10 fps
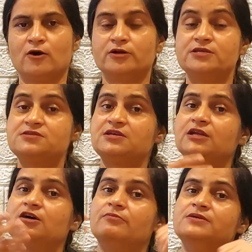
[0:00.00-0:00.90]
or the
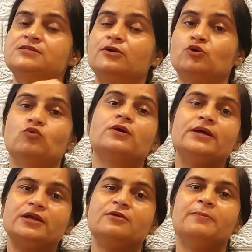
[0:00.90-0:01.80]
state governments are
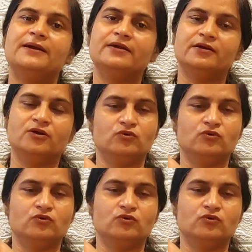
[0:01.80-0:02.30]
totally independent.